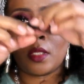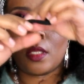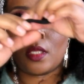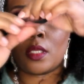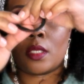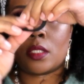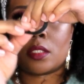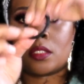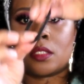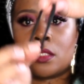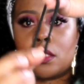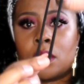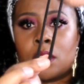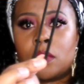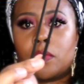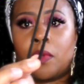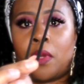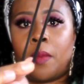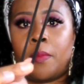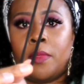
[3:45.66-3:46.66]
And this is
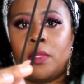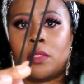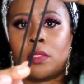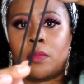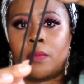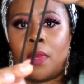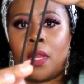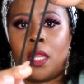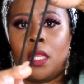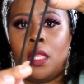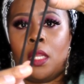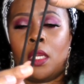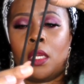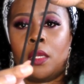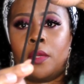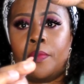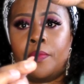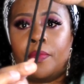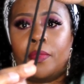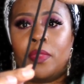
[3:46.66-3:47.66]
just what I'm using right
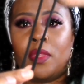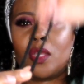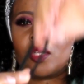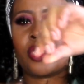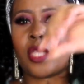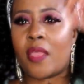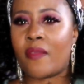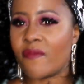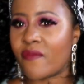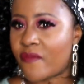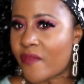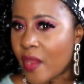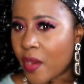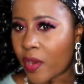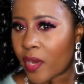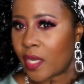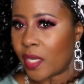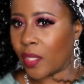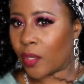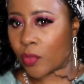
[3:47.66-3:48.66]
here. There's
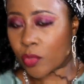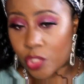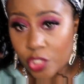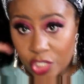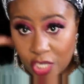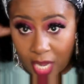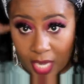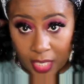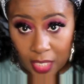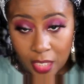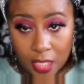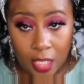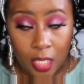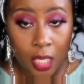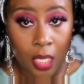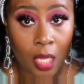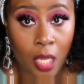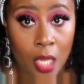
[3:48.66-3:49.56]
very little shedding.